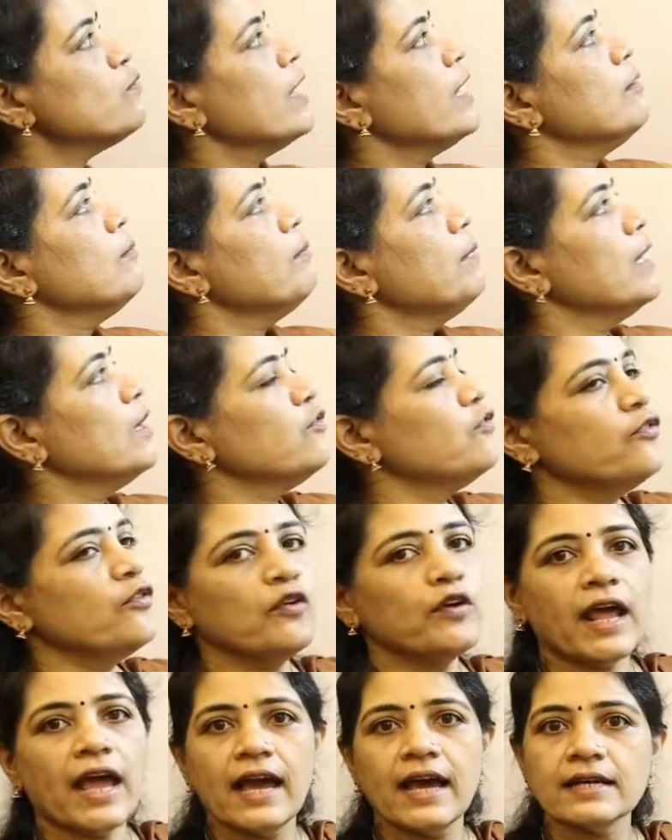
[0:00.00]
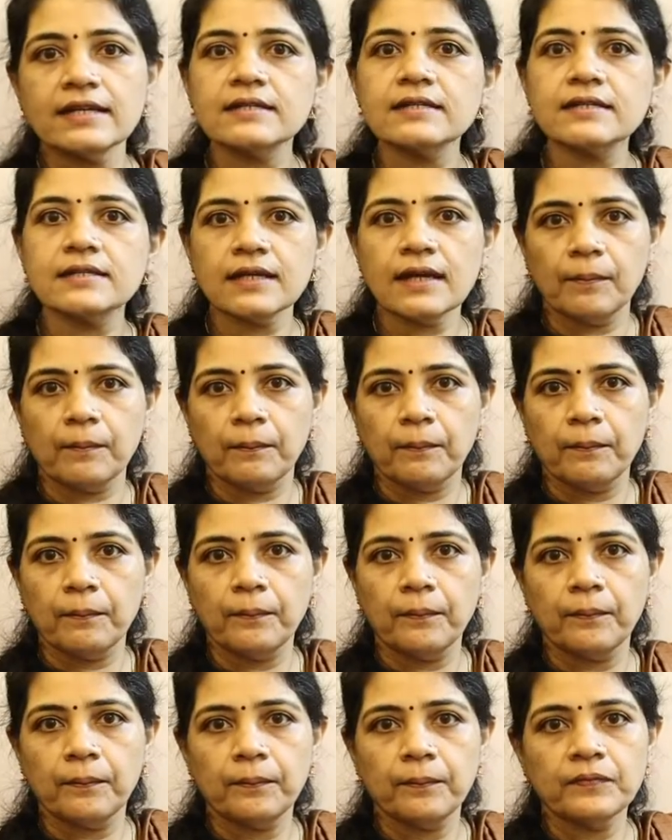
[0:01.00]
1 by 4 as
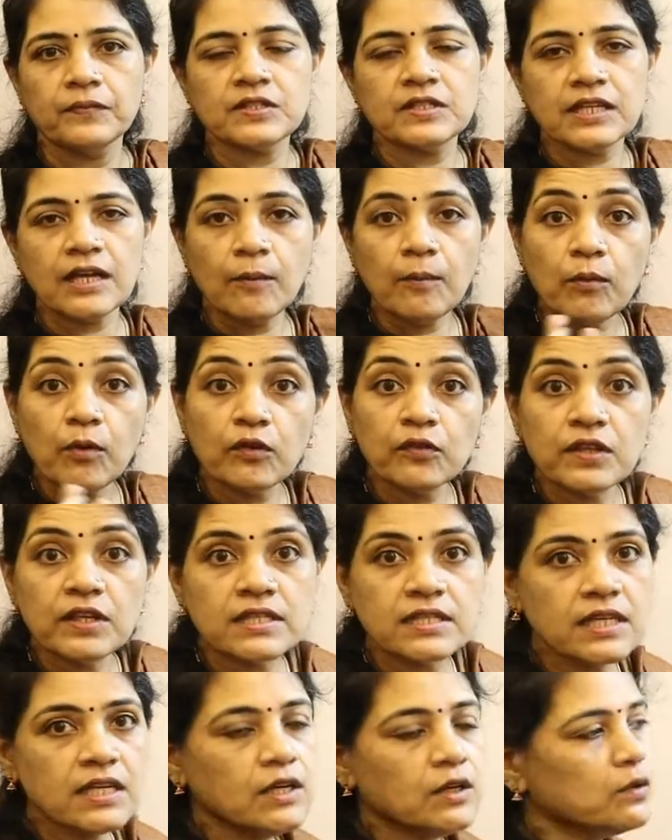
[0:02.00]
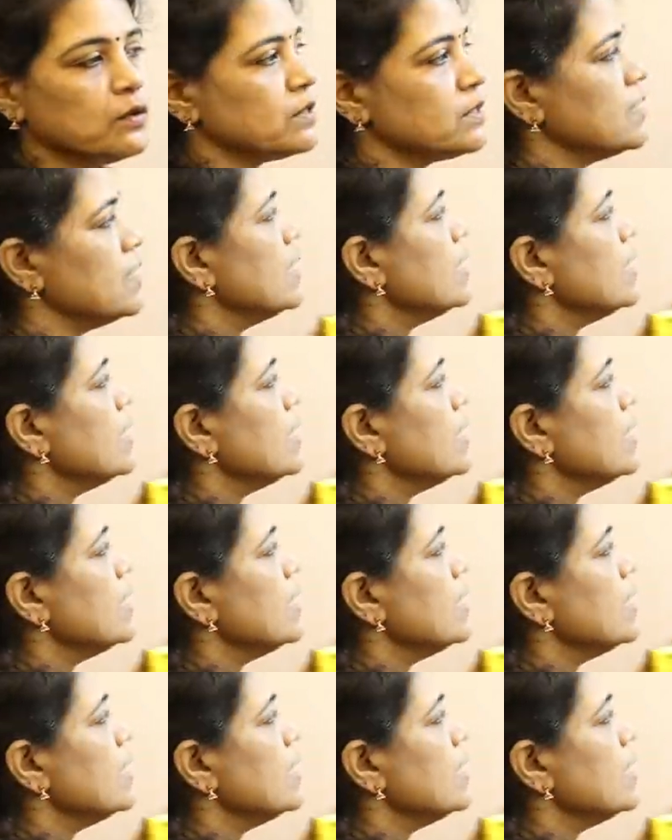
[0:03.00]
sum of the zeros.